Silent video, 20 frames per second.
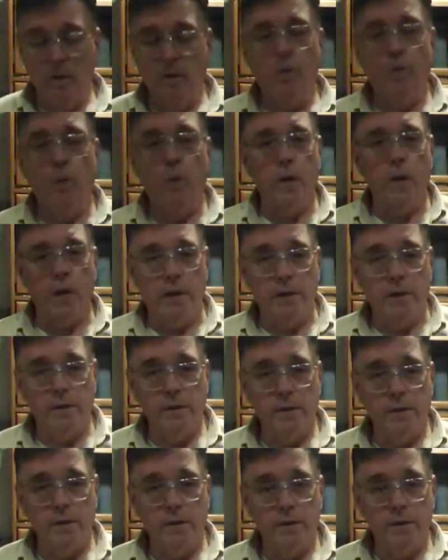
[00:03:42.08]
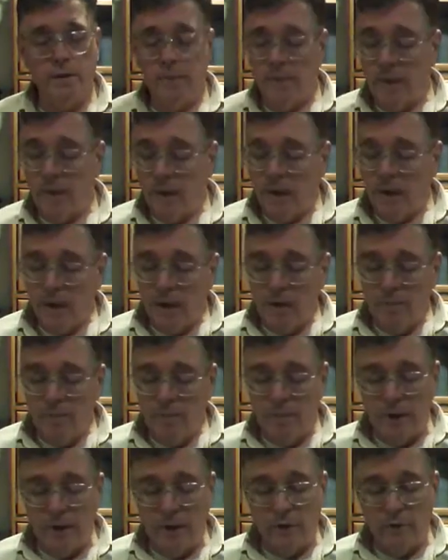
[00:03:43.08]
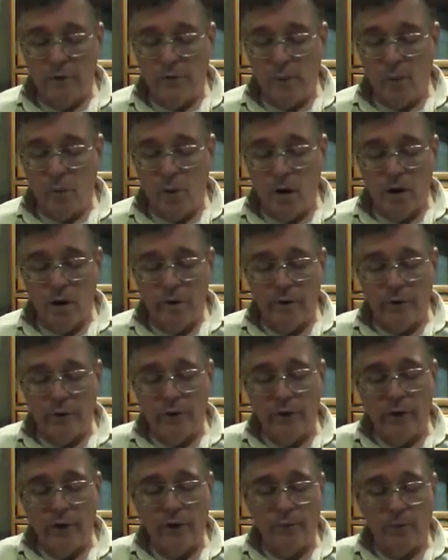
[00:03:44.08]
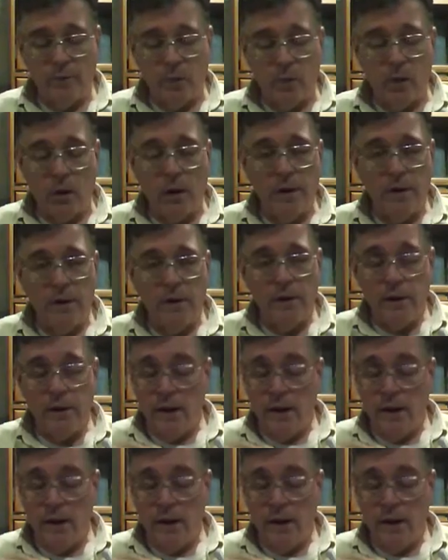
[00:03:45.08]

Puka. P is broad, the C is broad.